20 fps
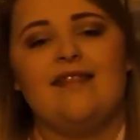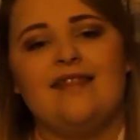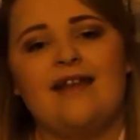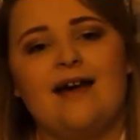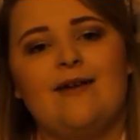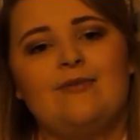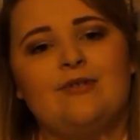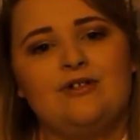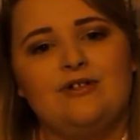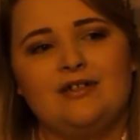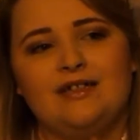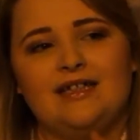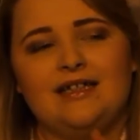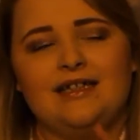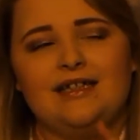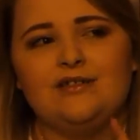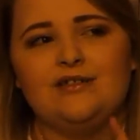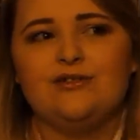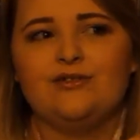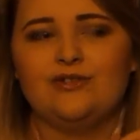one is
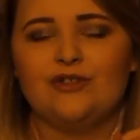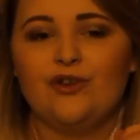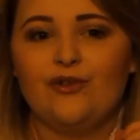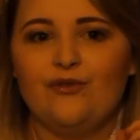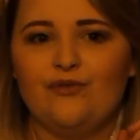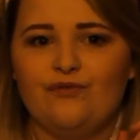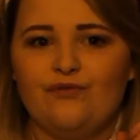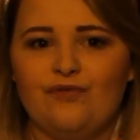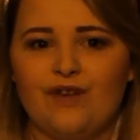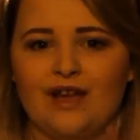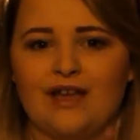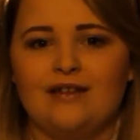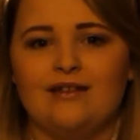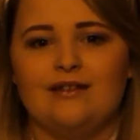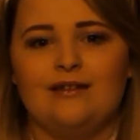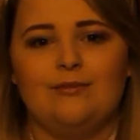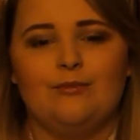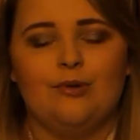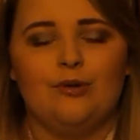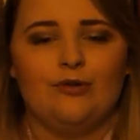also vitally
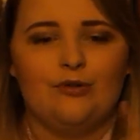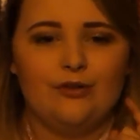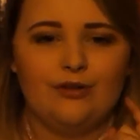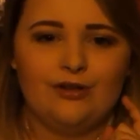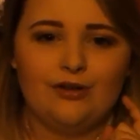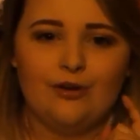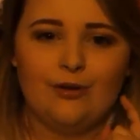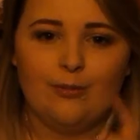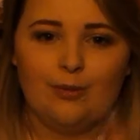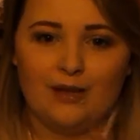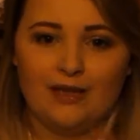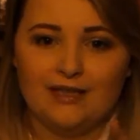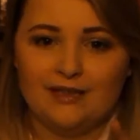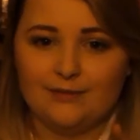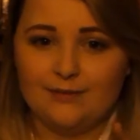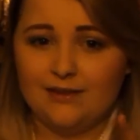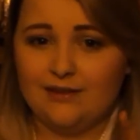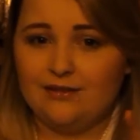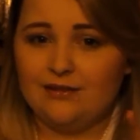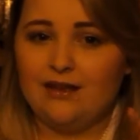important on
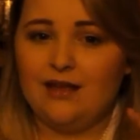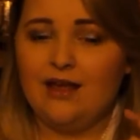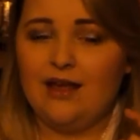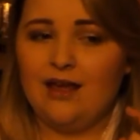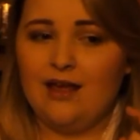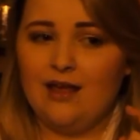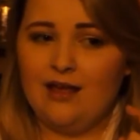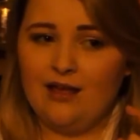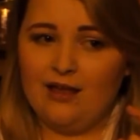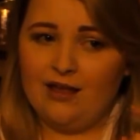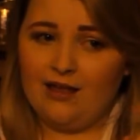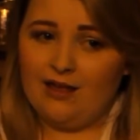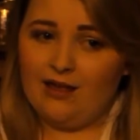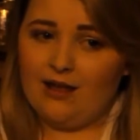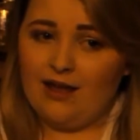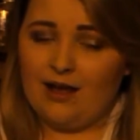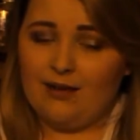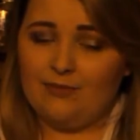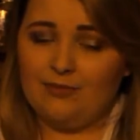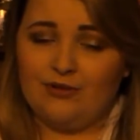placement.
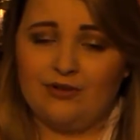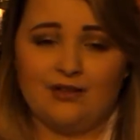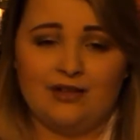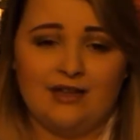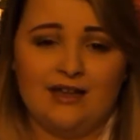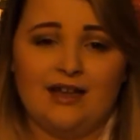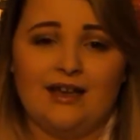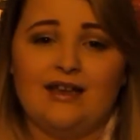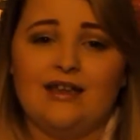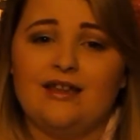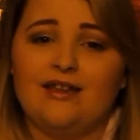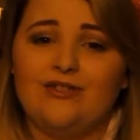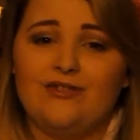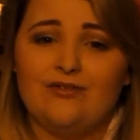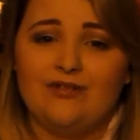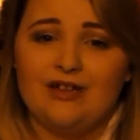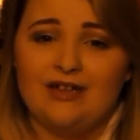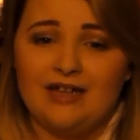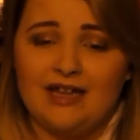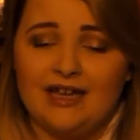I'm not going to lie, there are
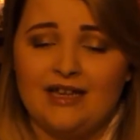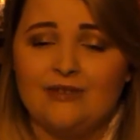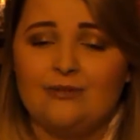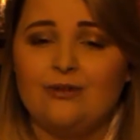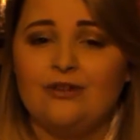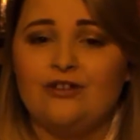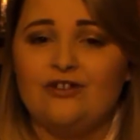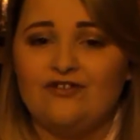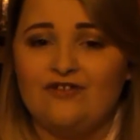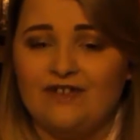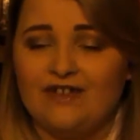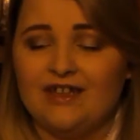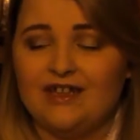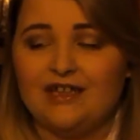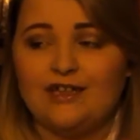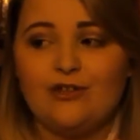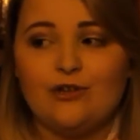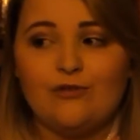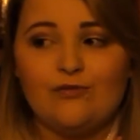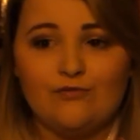days when you feel like
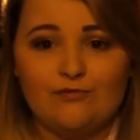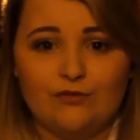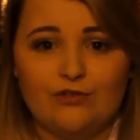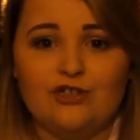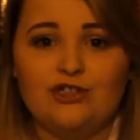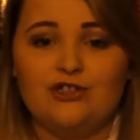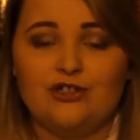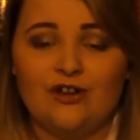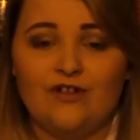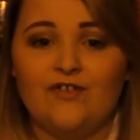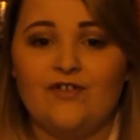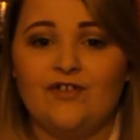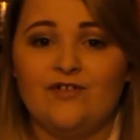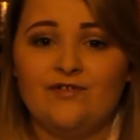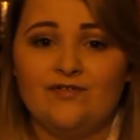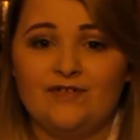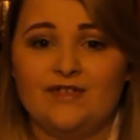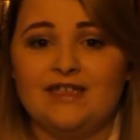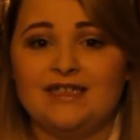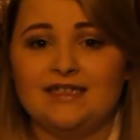you're rushed off your
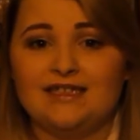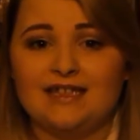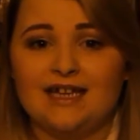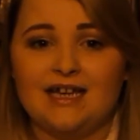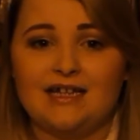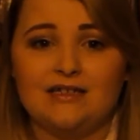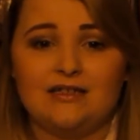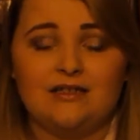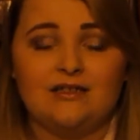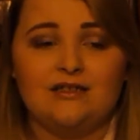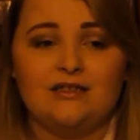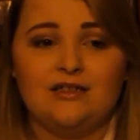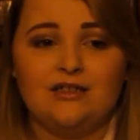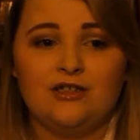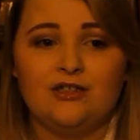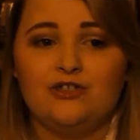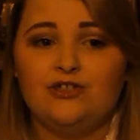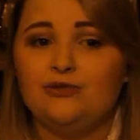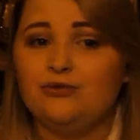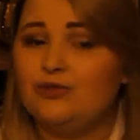feet and
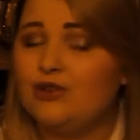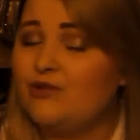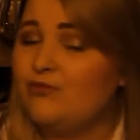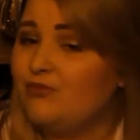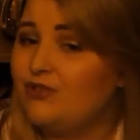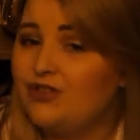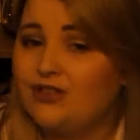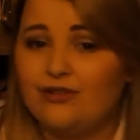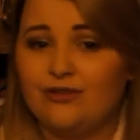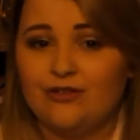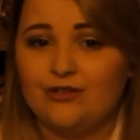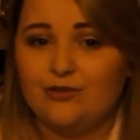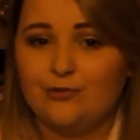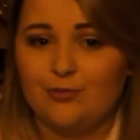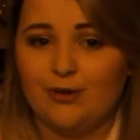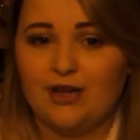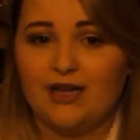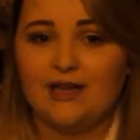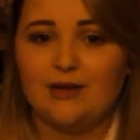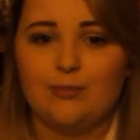you don't want to go on your
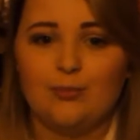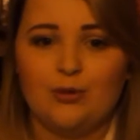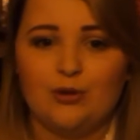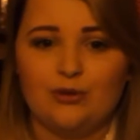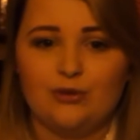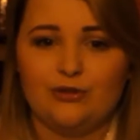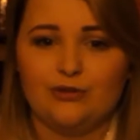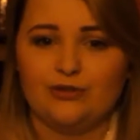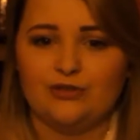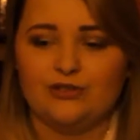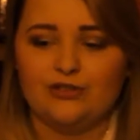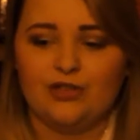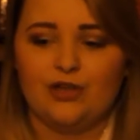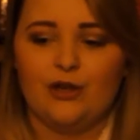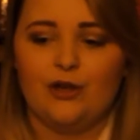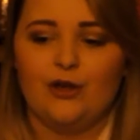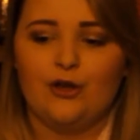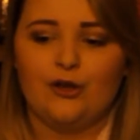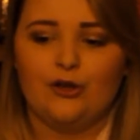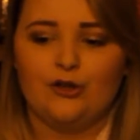break because
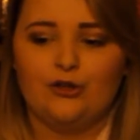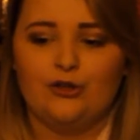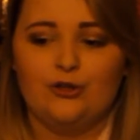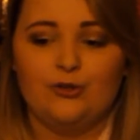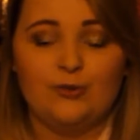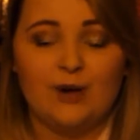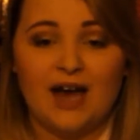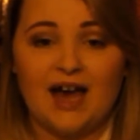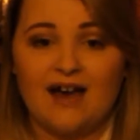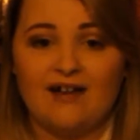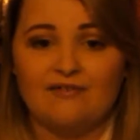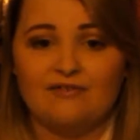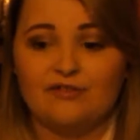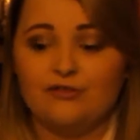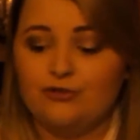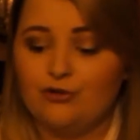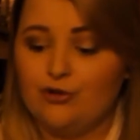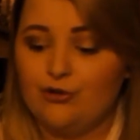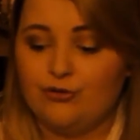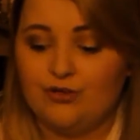you have no
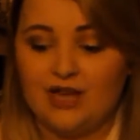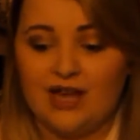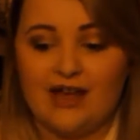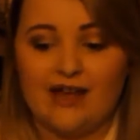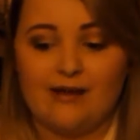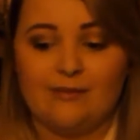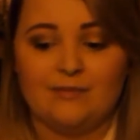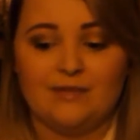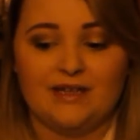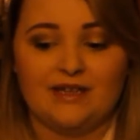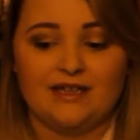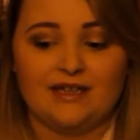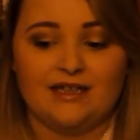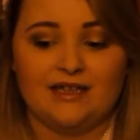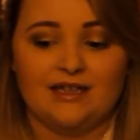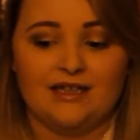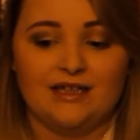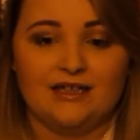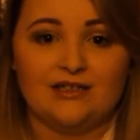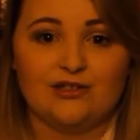time like
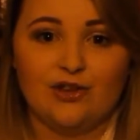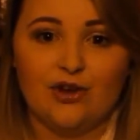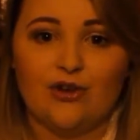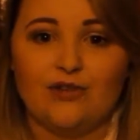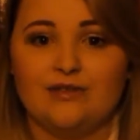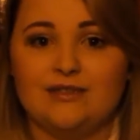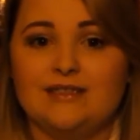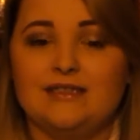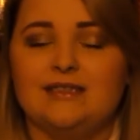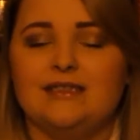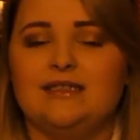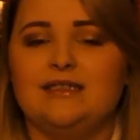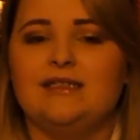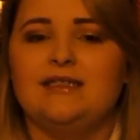it's constant